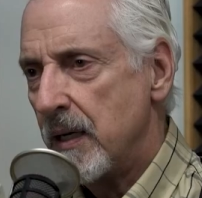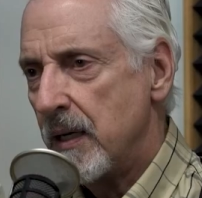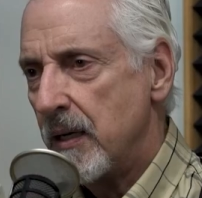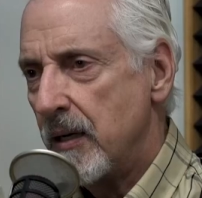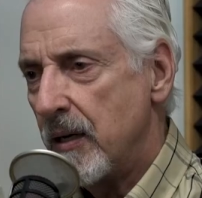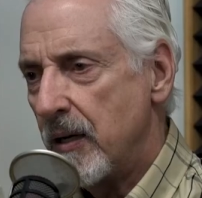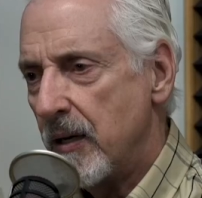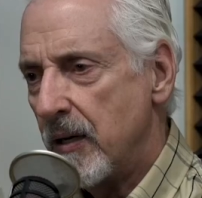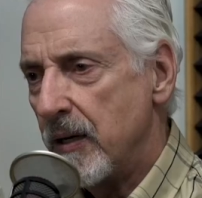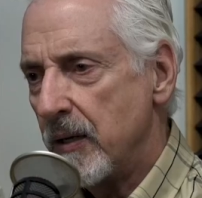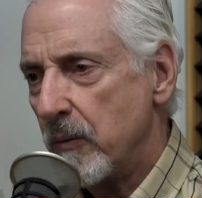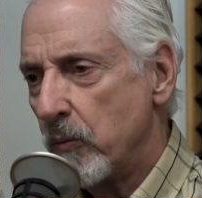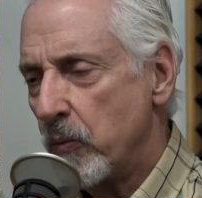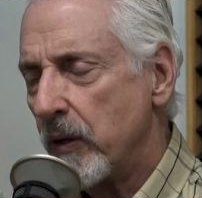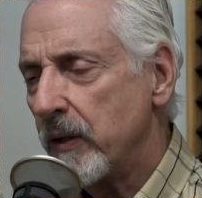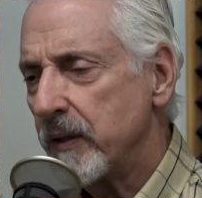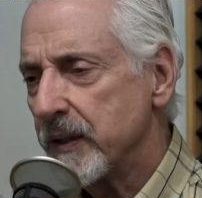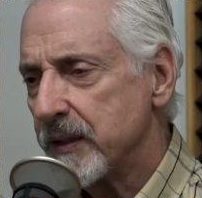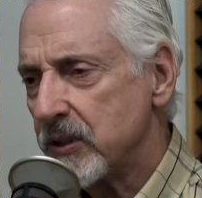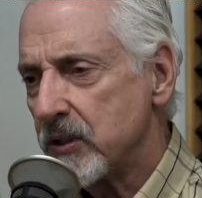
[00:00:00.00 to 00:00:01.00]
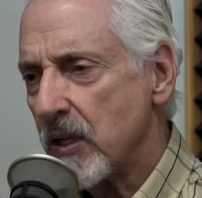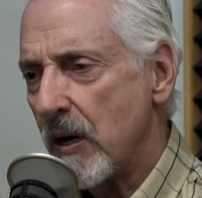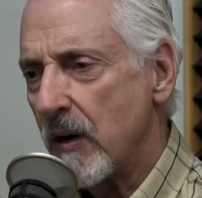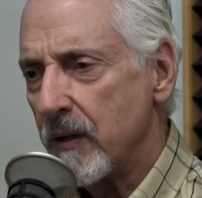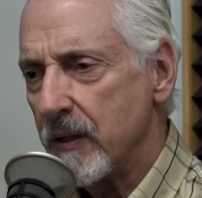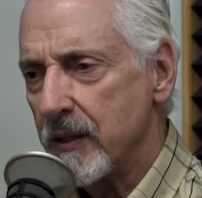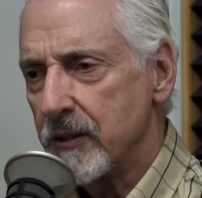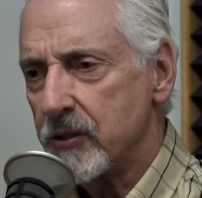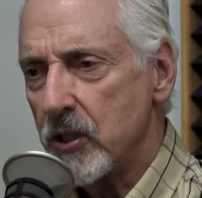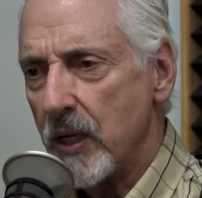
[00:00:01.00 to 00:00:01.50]
Uh, it really
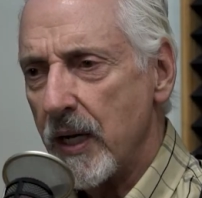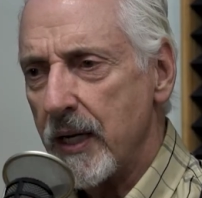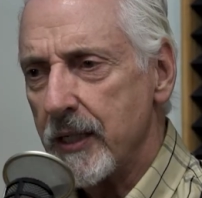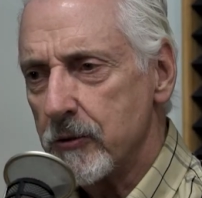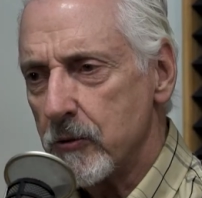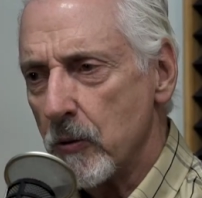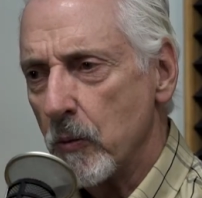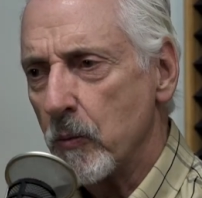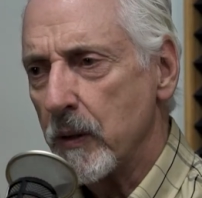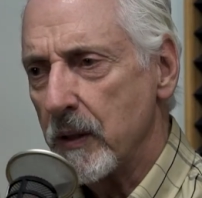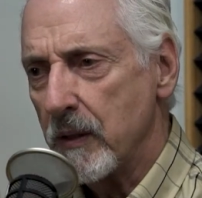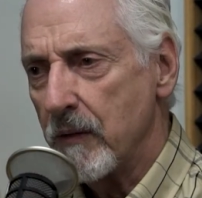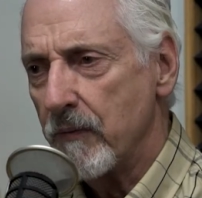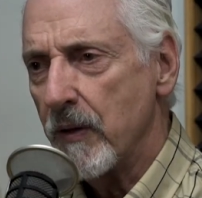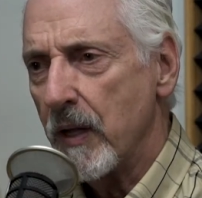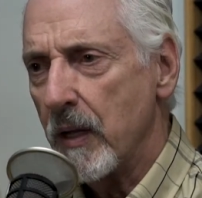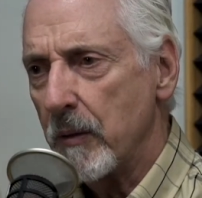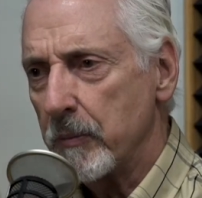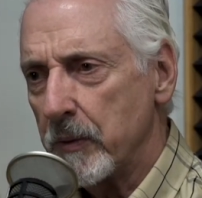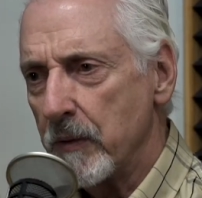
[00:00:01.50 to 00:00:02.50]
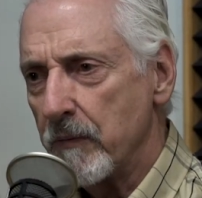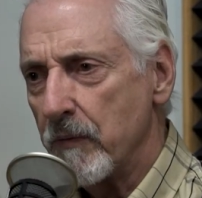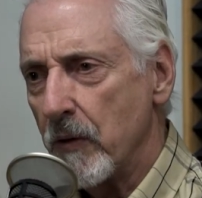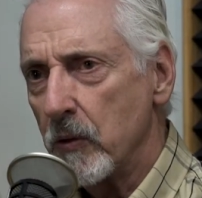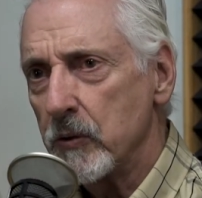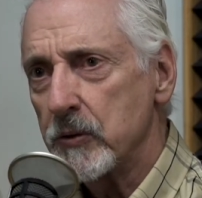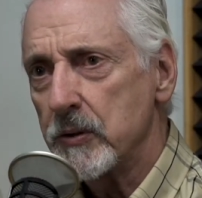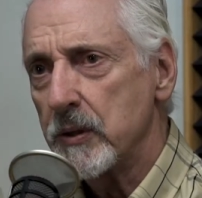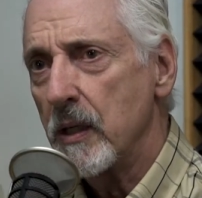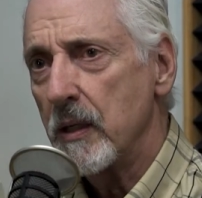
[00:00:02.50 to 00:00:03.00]
started to change when we developed
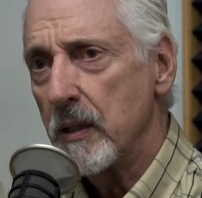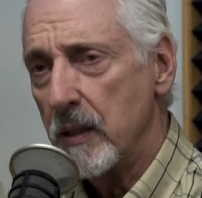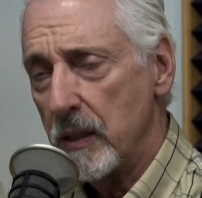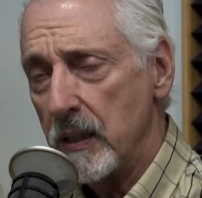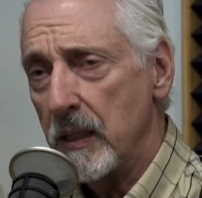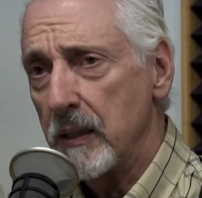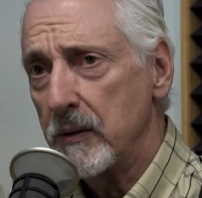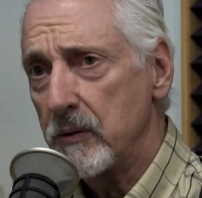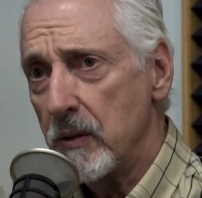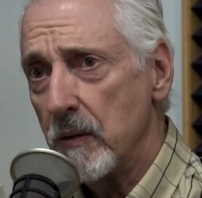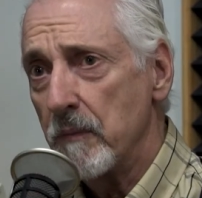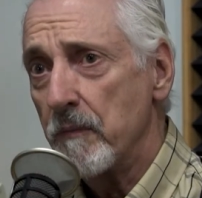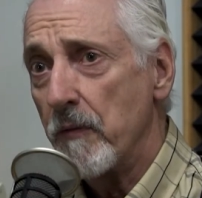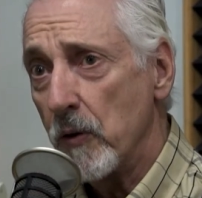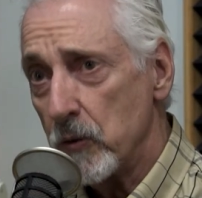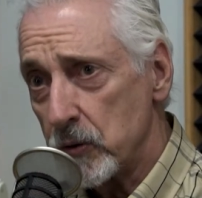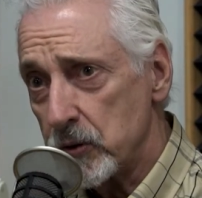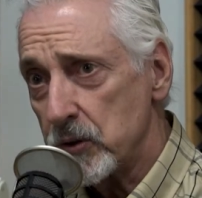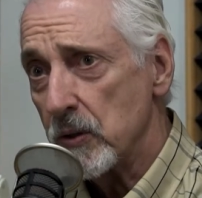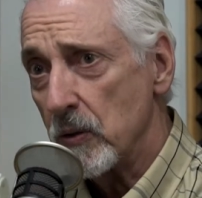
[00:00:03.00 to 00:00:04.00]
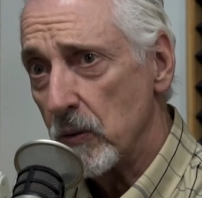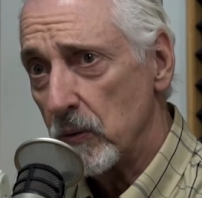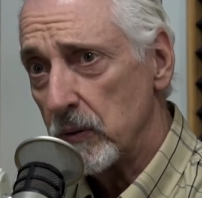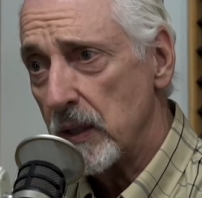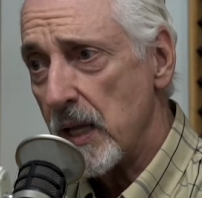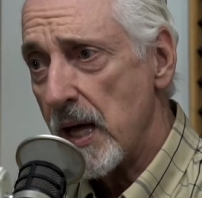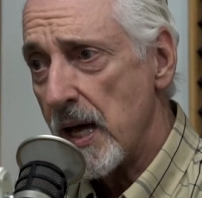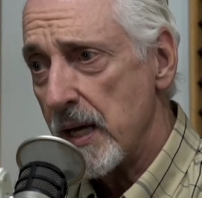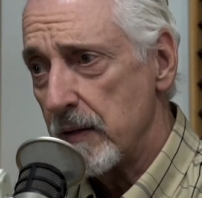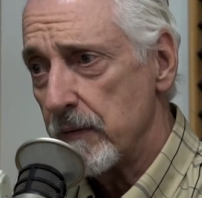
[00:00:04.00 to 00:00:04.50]
devotion, uh, a devotional
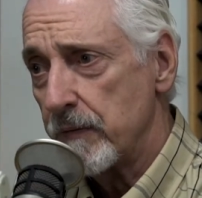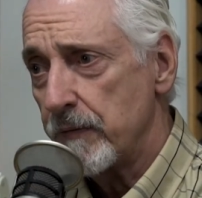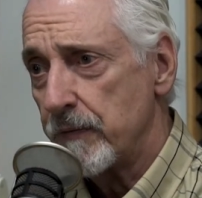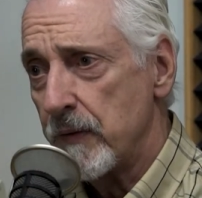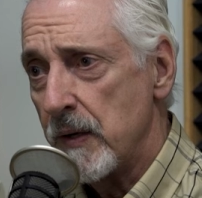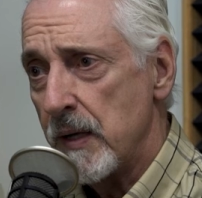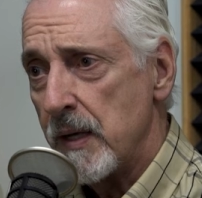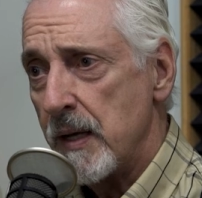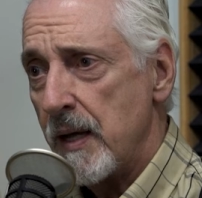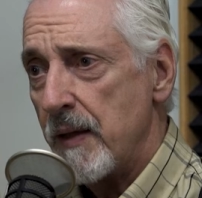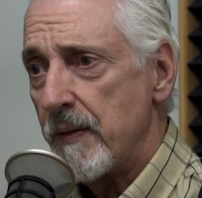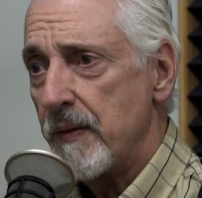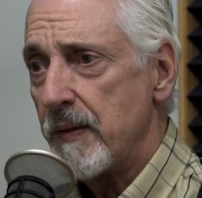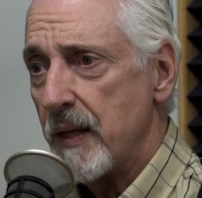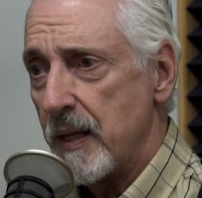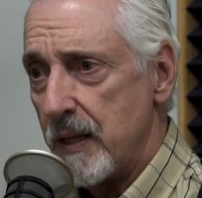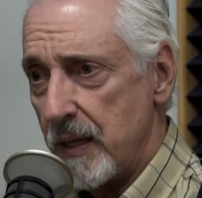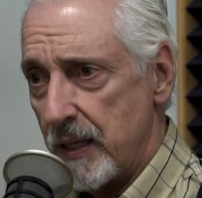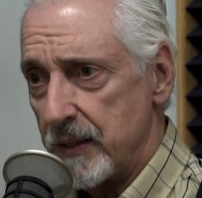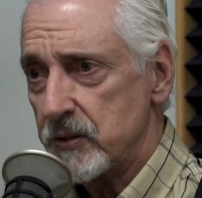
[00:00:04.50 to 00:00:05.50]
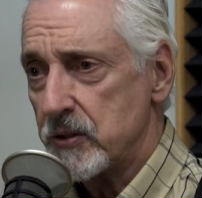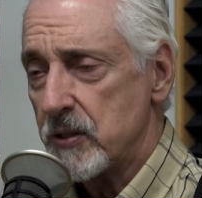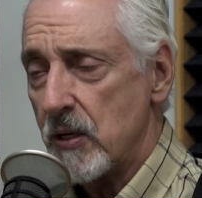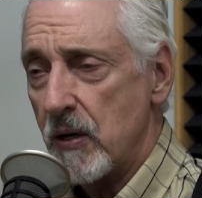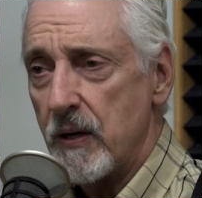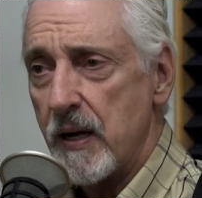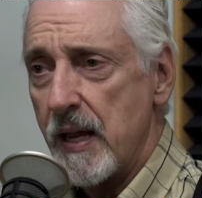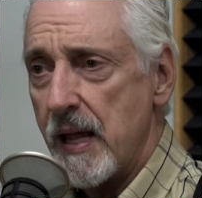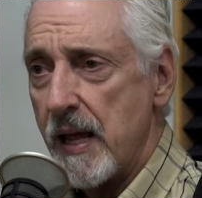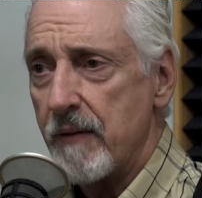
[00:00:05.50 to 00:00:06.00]
life. Okay. Then I
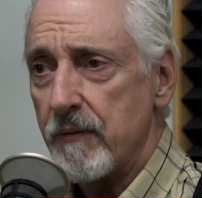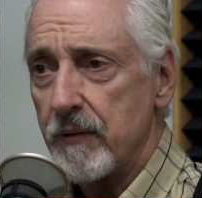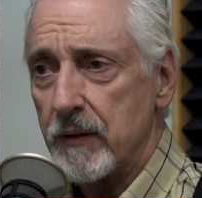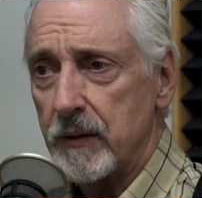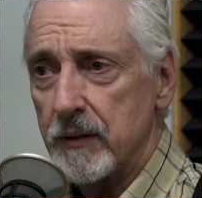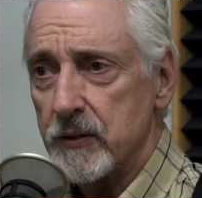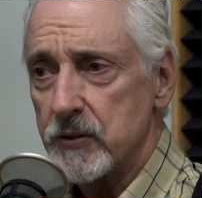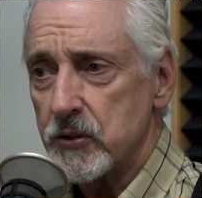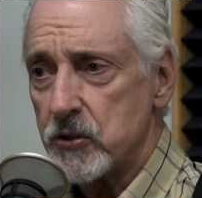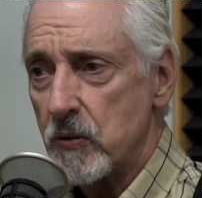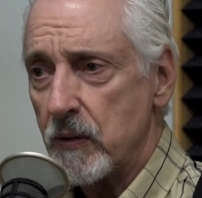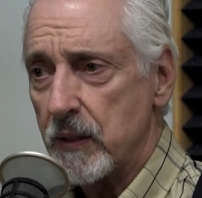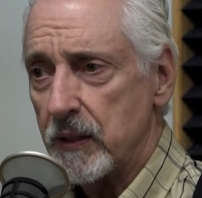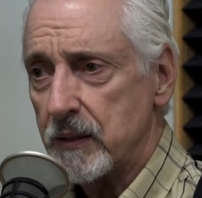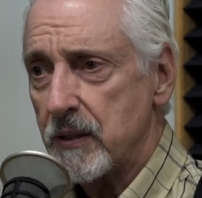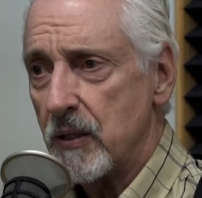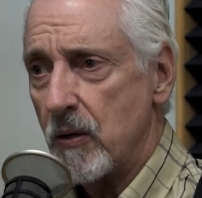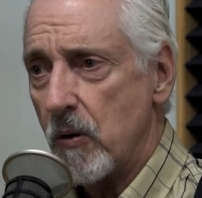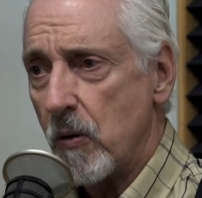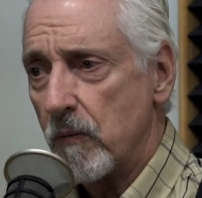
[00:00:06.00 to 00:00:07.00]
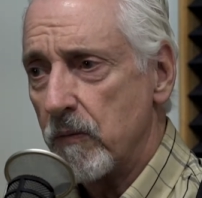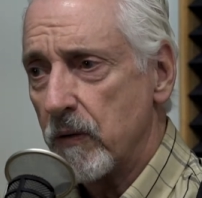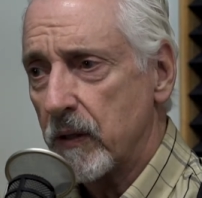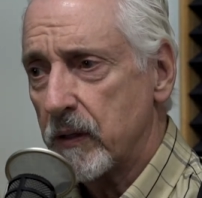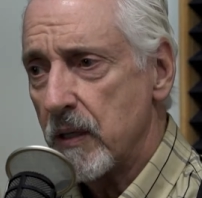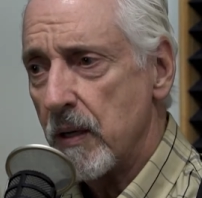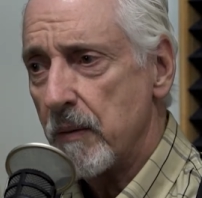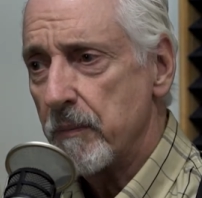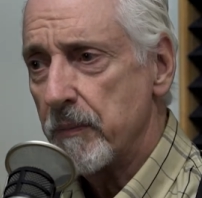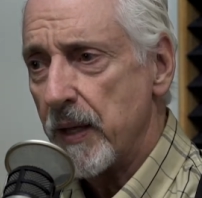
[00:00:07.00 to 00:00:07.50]
started having the strength to
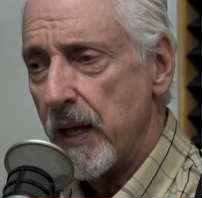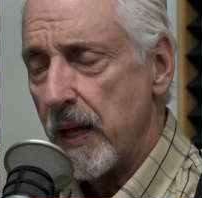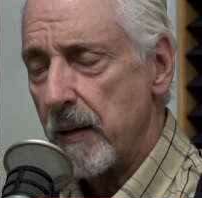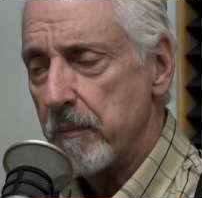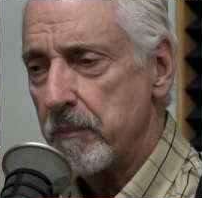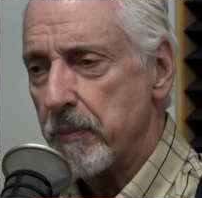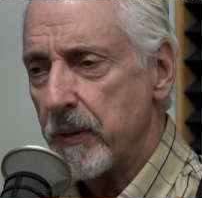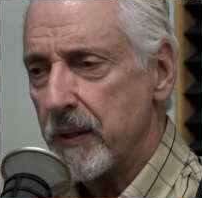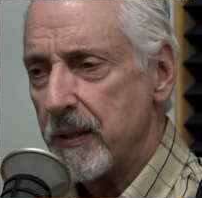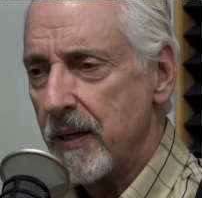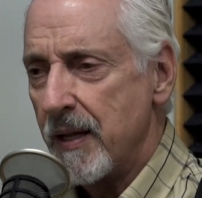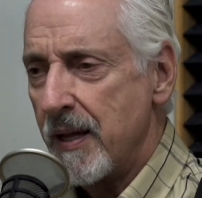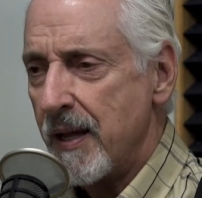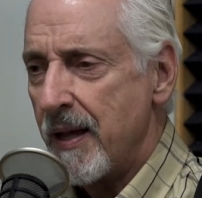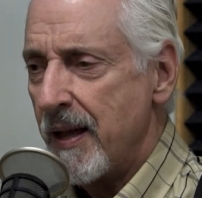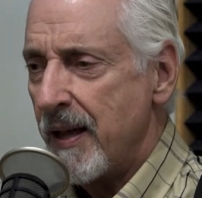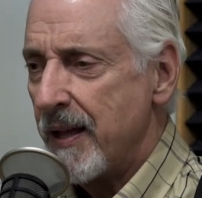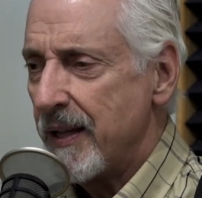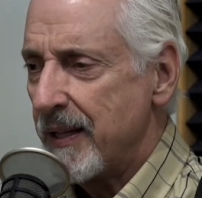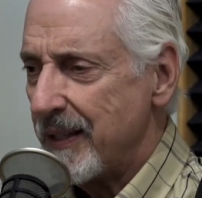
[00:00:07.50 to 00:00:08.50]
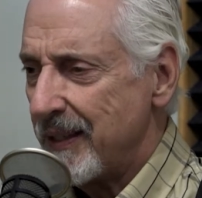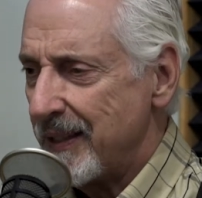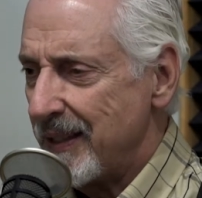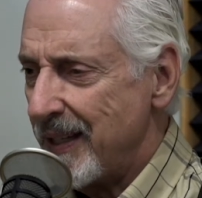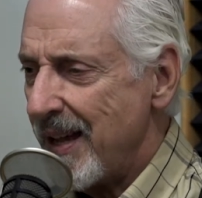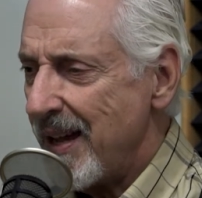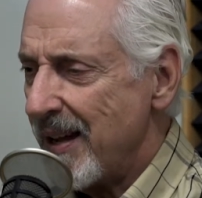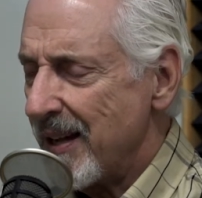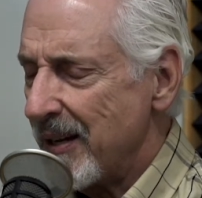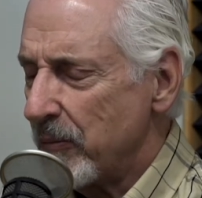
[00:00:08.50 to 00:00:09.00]
overcome that. But
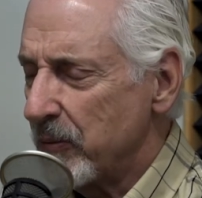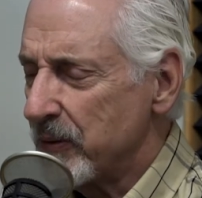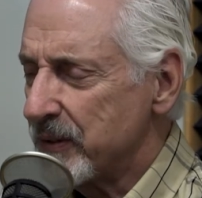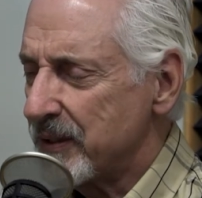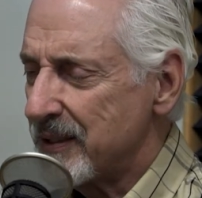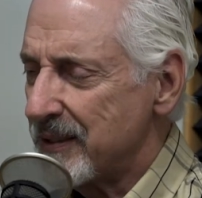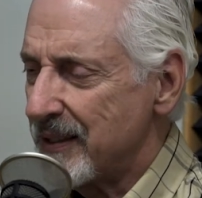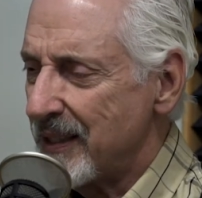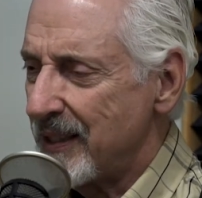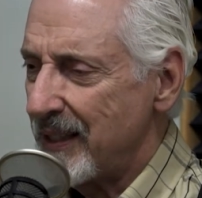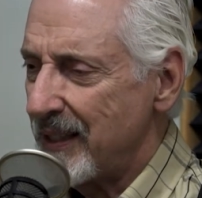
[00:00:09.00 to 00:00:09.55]
yeah, it was